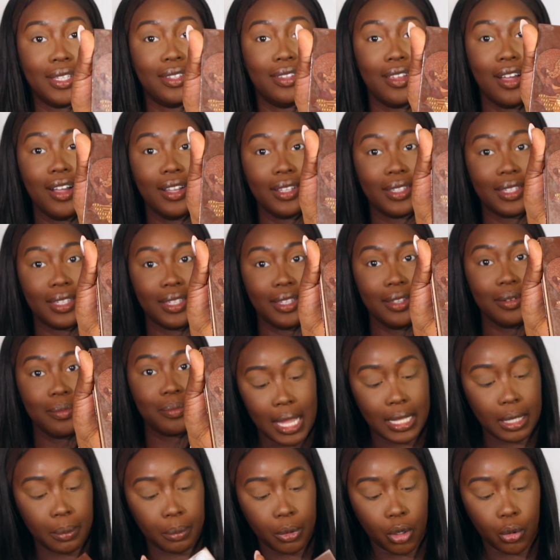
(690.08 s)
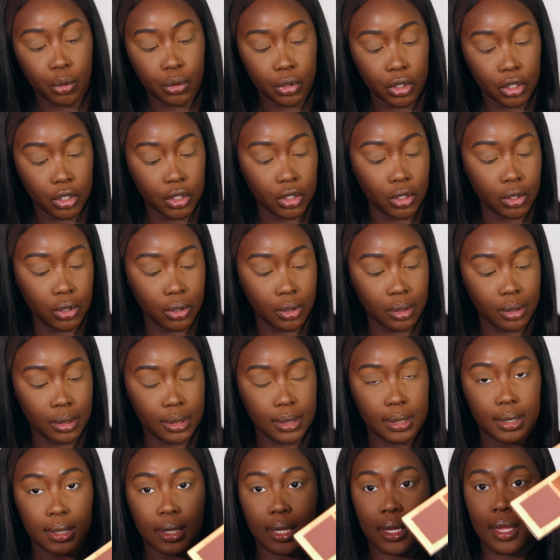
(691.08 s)
Dark Deep, and I'm going to
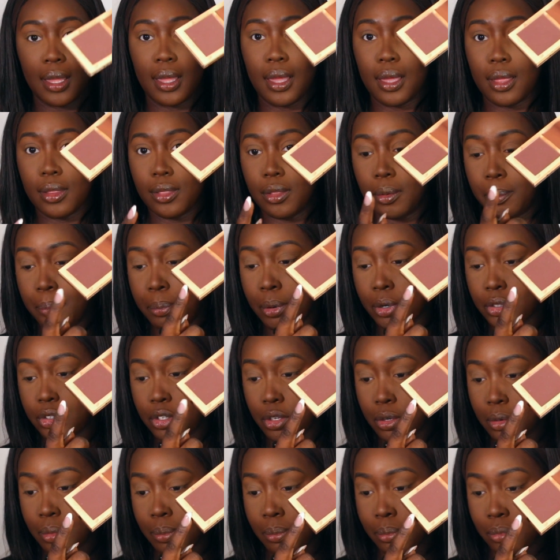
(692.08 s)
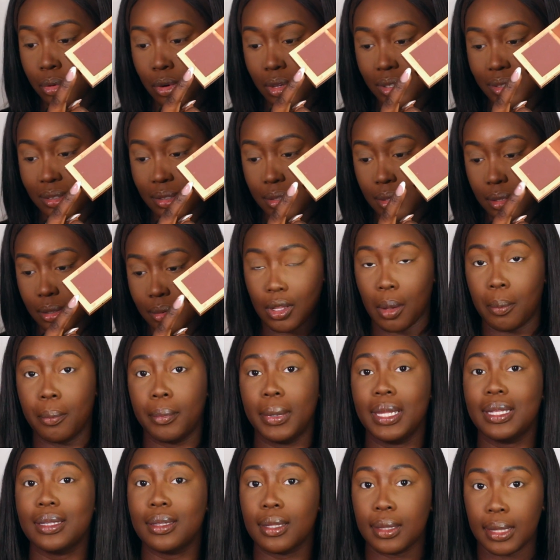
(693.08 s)
use the bottom bronzer. I'm
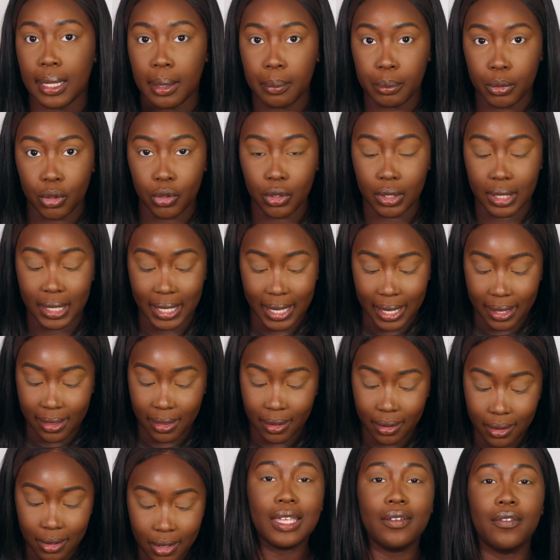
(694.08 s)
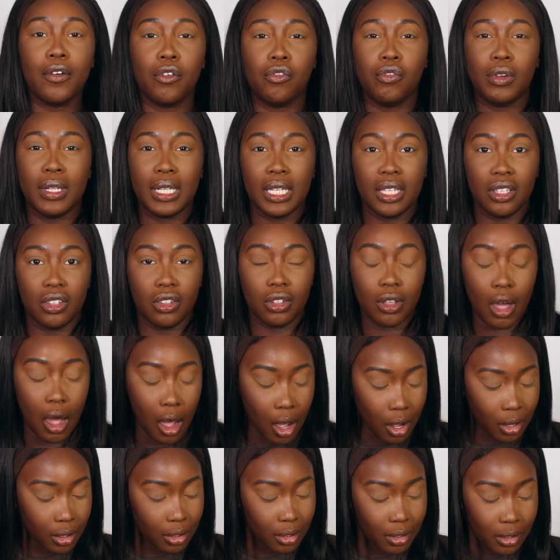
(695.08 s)
mixing them two together, give a really
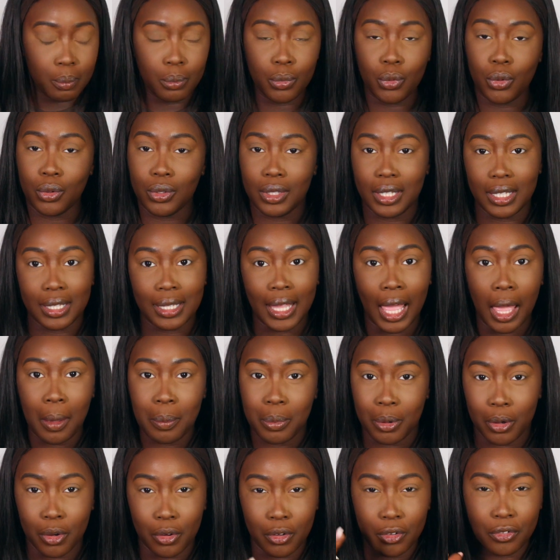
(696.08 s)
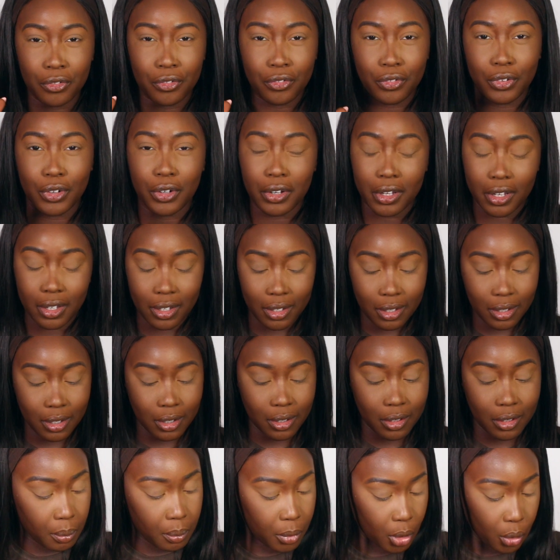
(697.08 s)
dark, moody type of look.
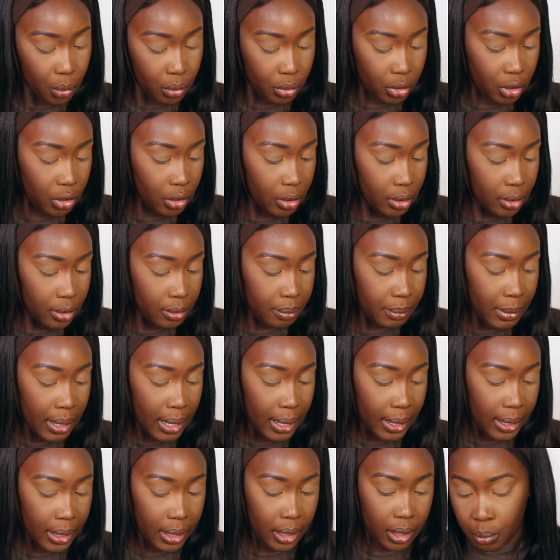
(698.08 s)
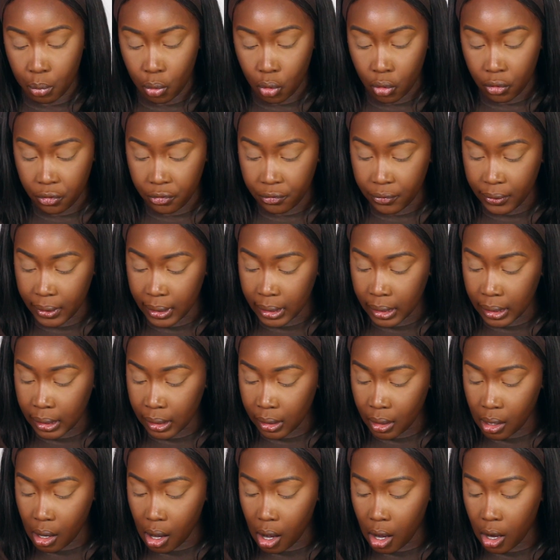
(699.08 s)
I'm going to use my
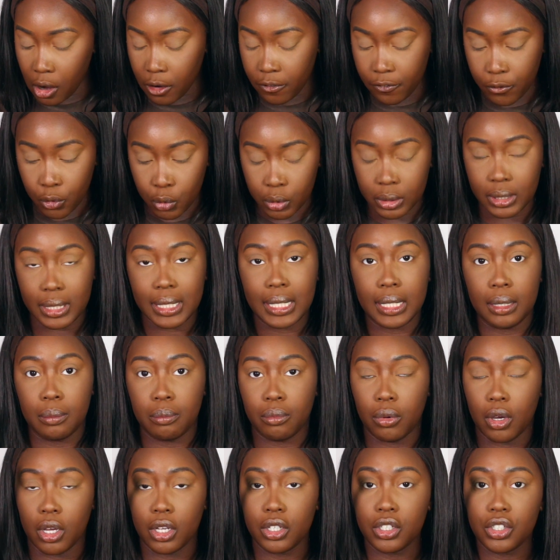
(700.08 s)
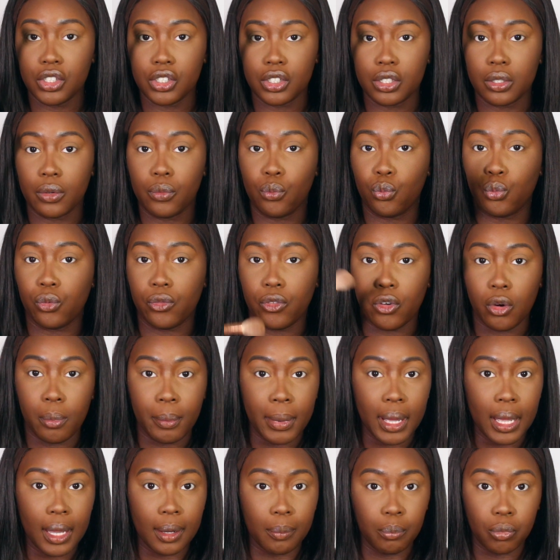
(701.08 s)
Morphe R14 brush for
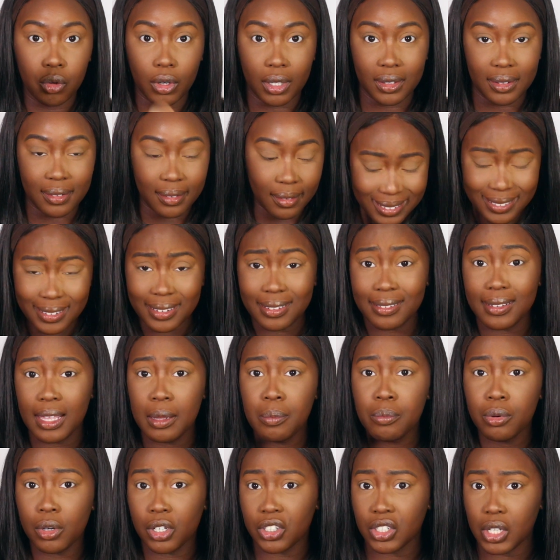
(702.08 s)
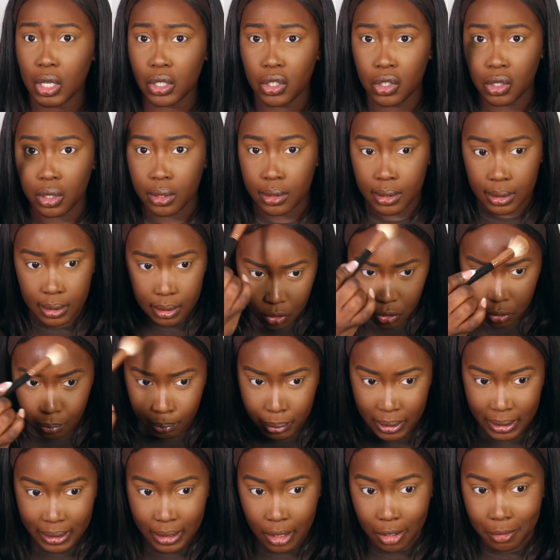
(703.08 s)
my bronzer. It's the same brush I use to
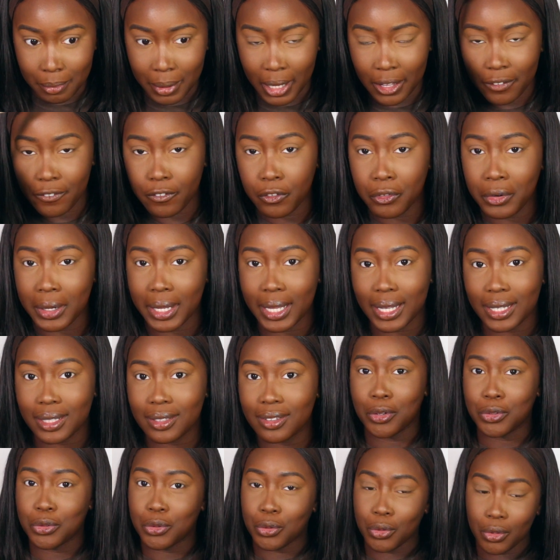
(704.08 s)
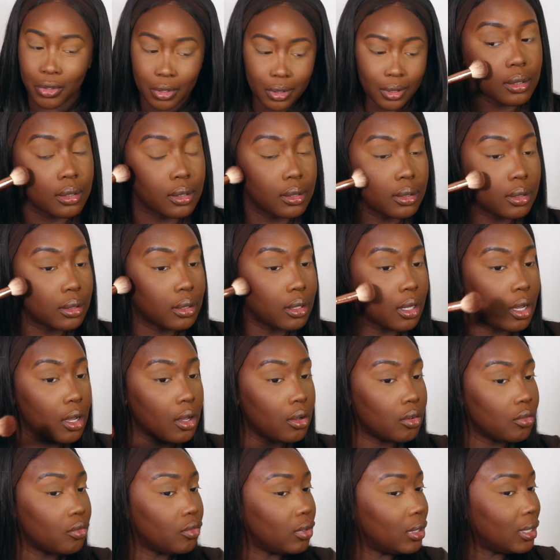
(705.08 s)
blend out my forehead contour.
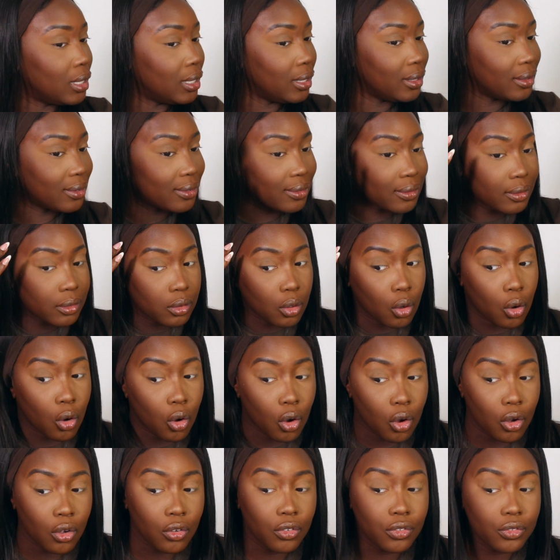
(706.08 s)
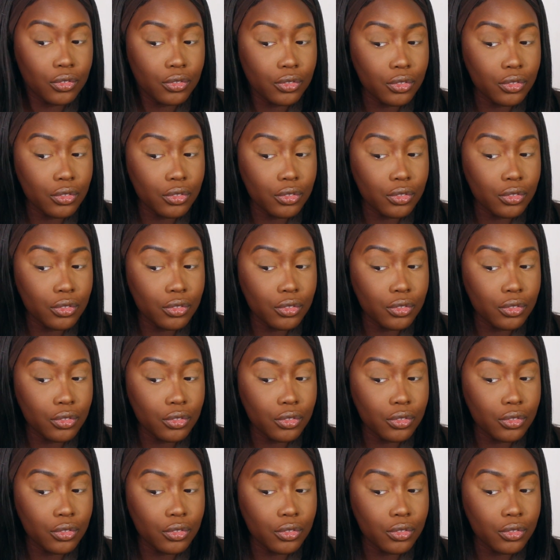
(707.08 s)
Start really soft